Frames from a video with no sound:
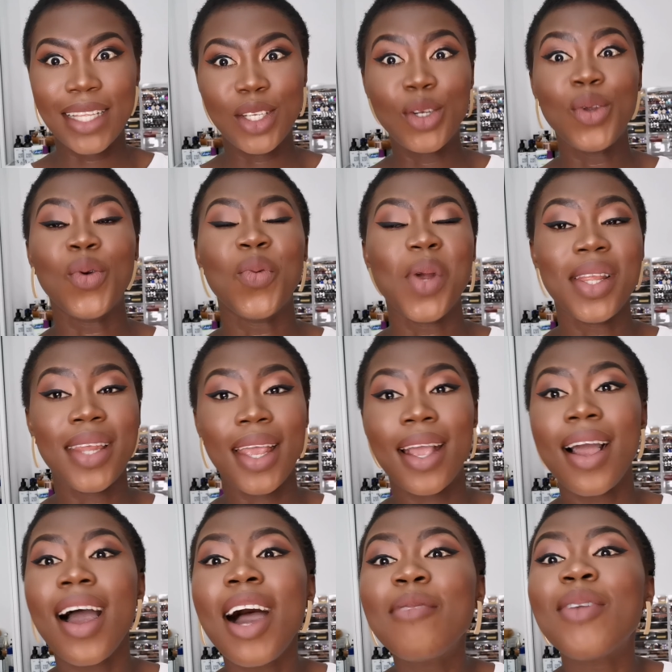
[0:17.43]
I told you when they
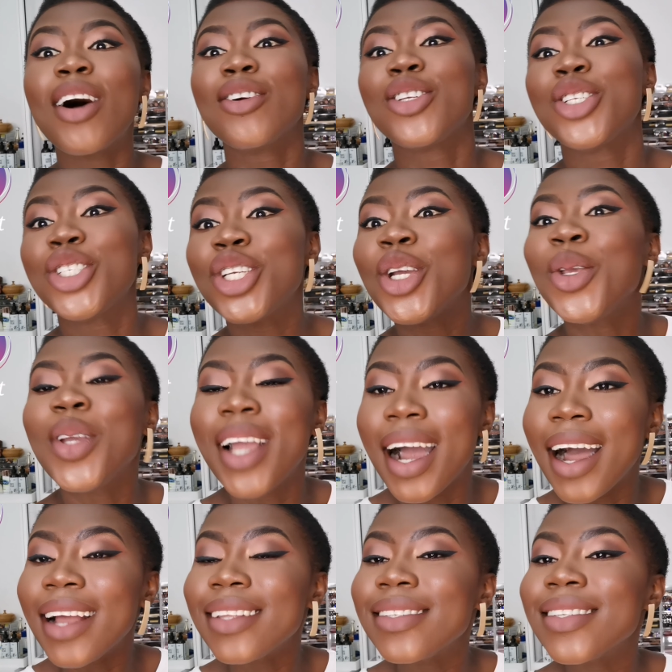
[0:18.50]
come I'll show you
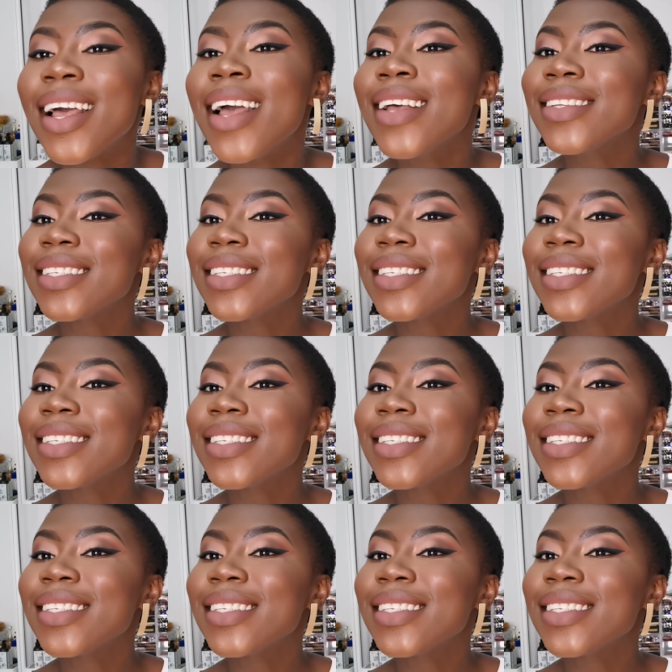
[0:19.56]
guys.